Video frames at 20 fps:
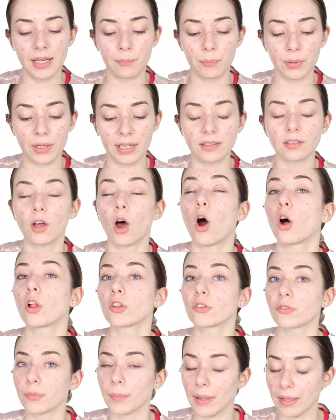put it all
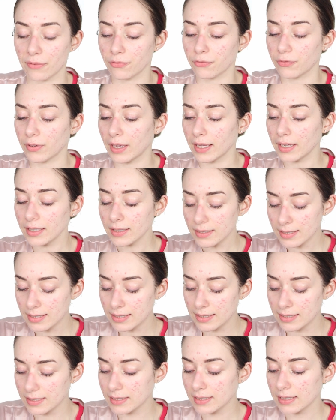over my
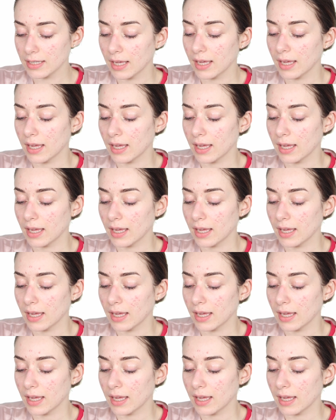face